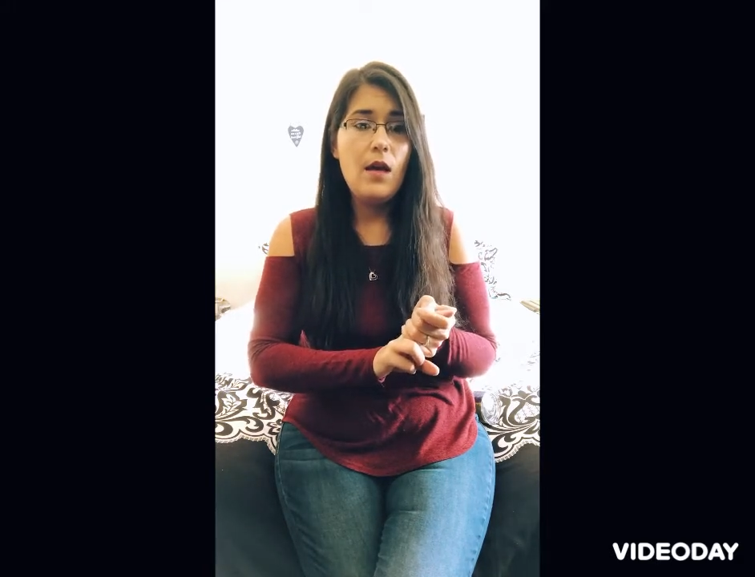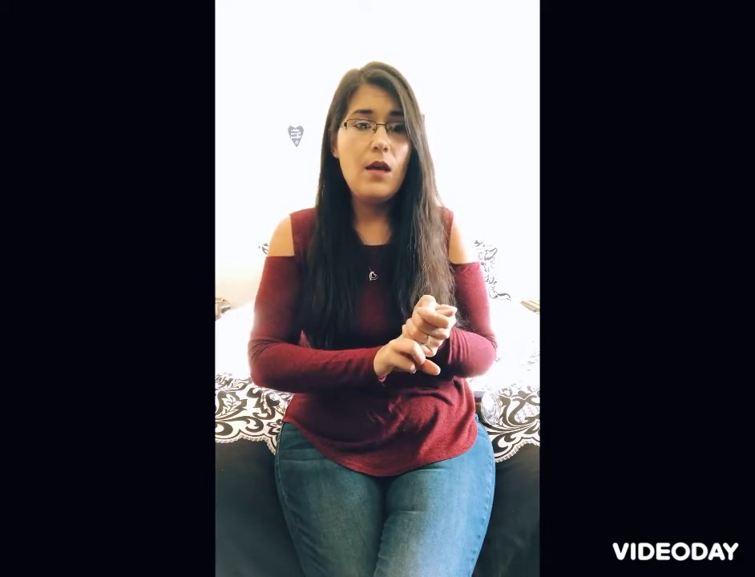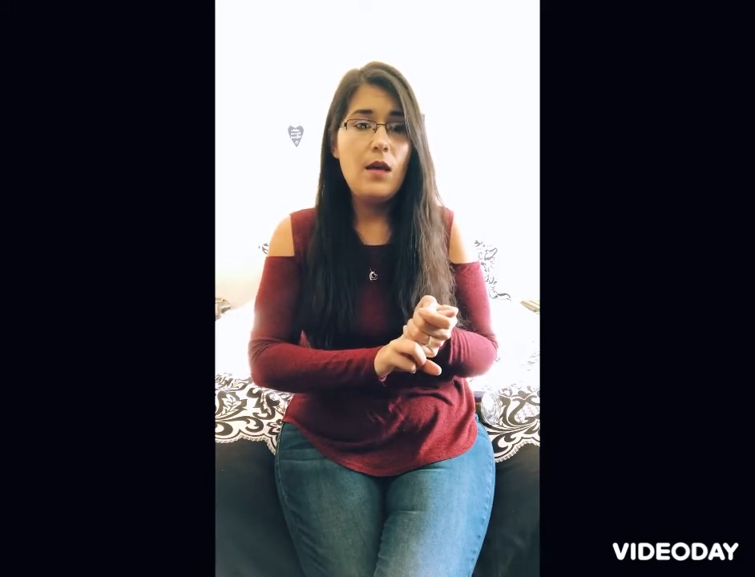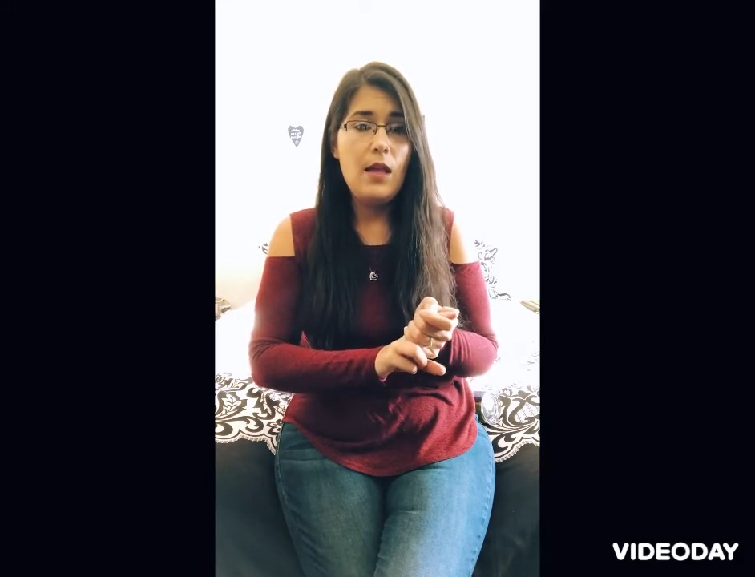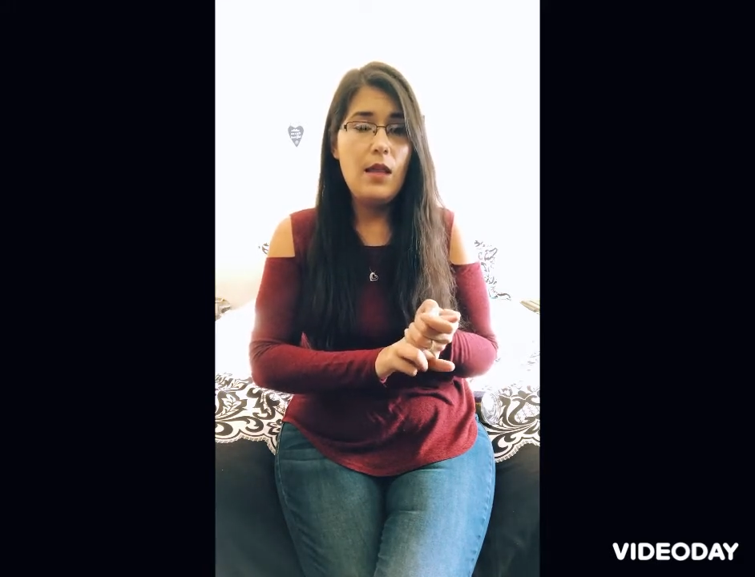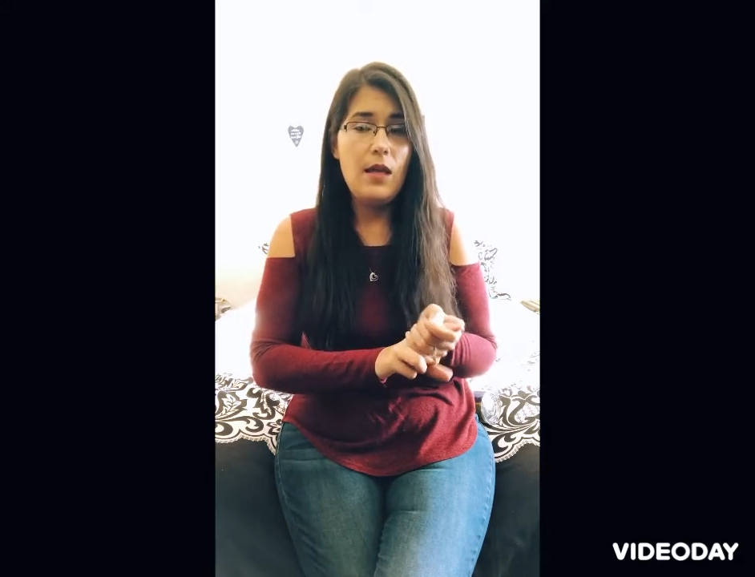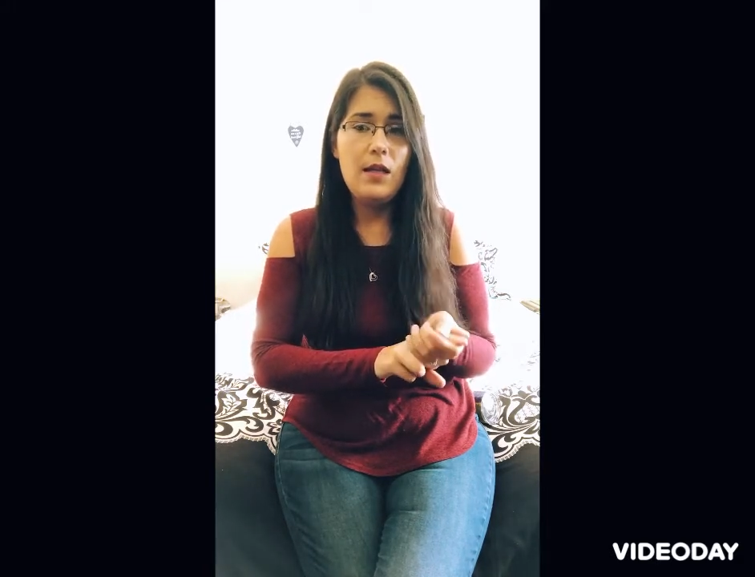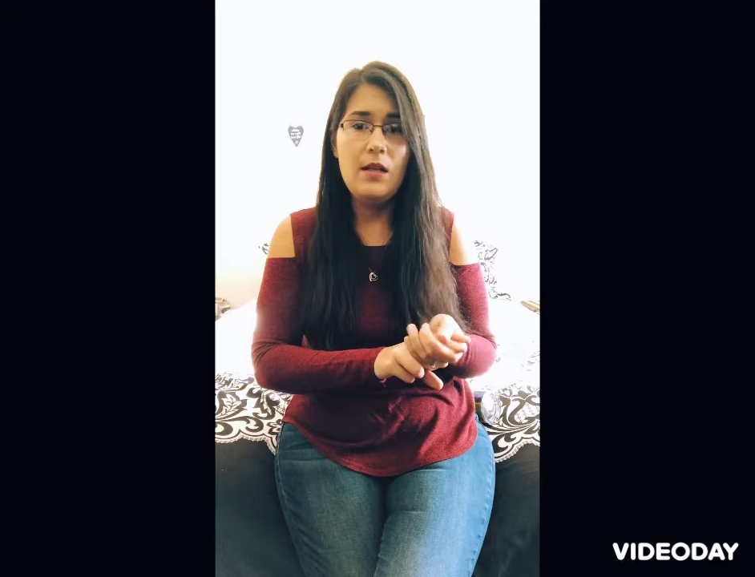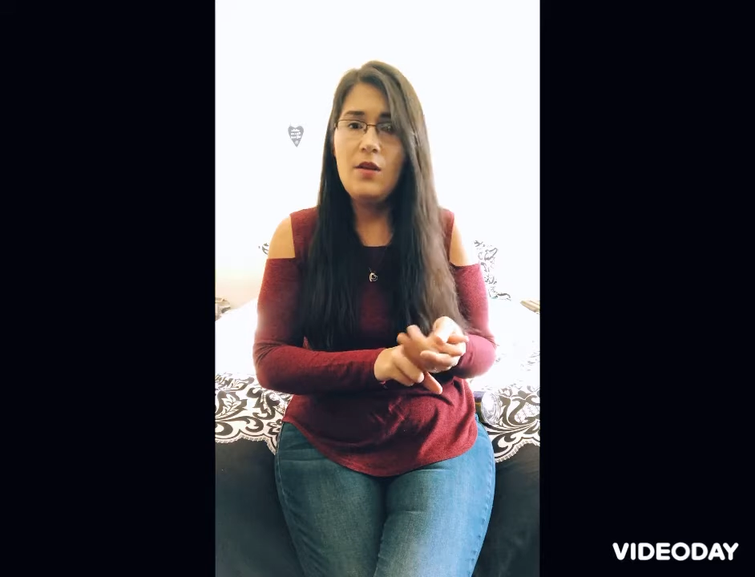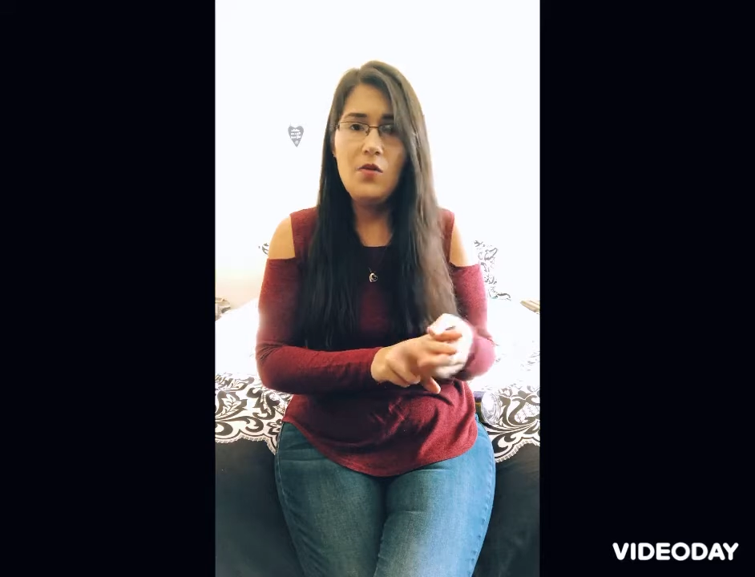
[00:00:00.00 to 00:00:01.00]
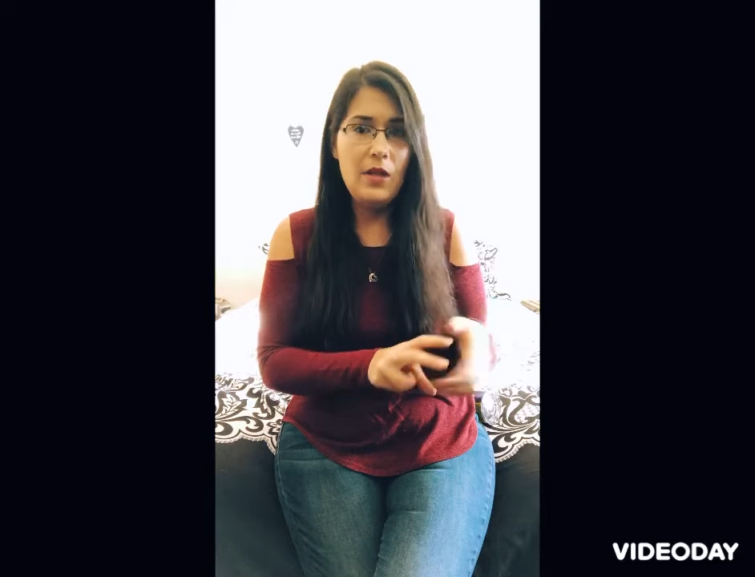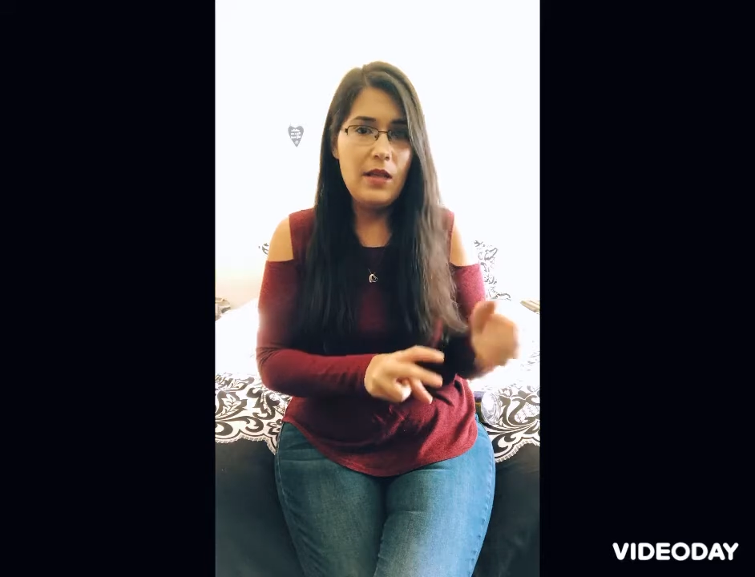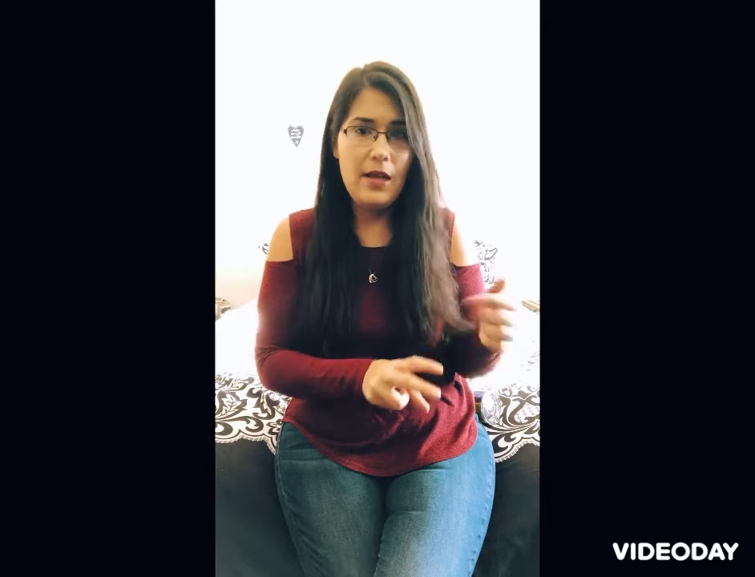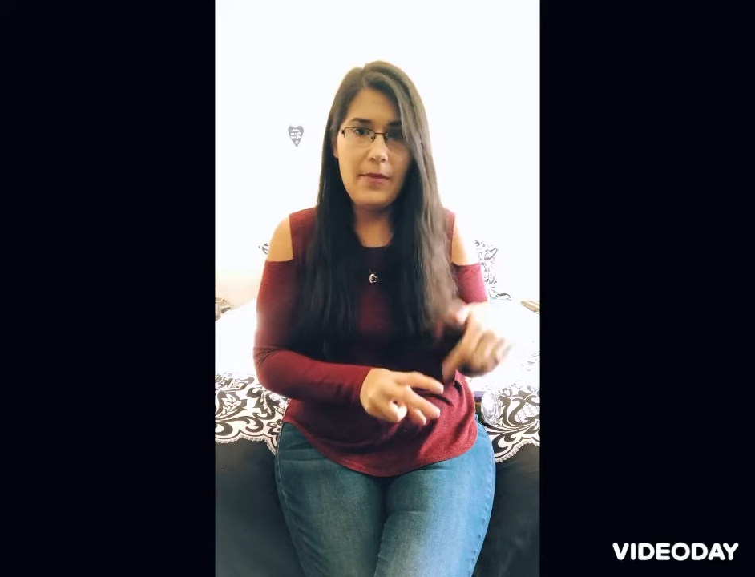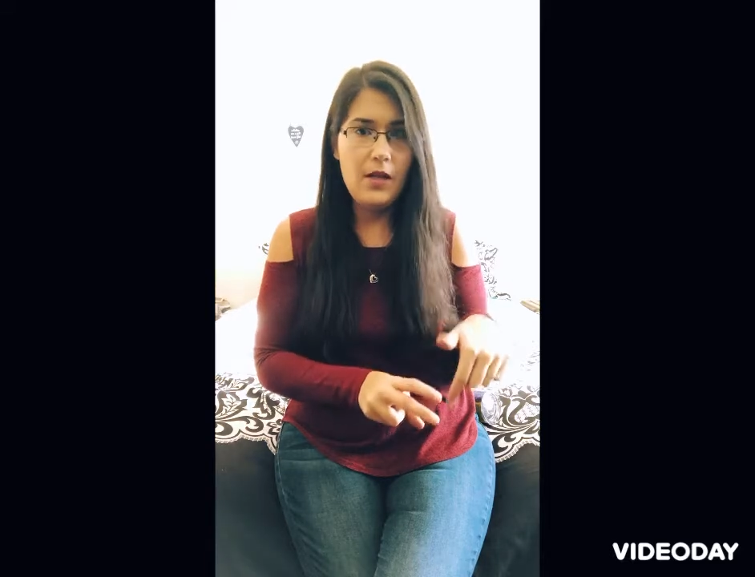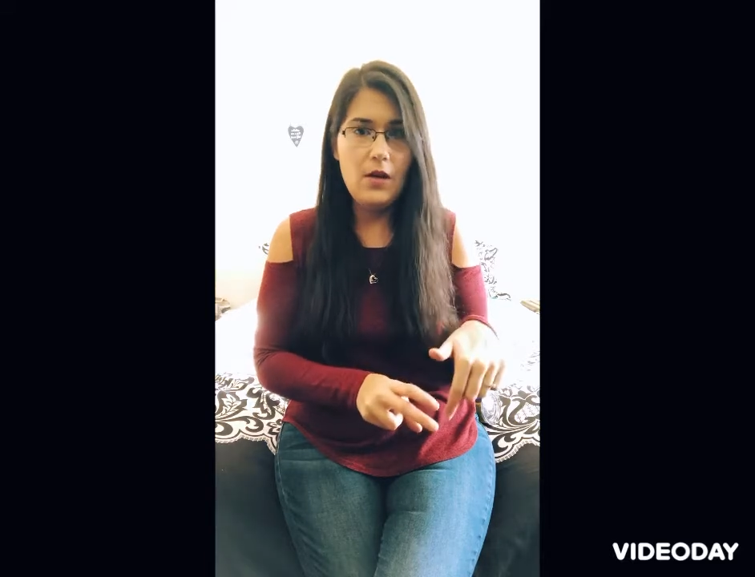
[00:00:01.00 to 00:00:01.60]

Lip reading: And then you can let me know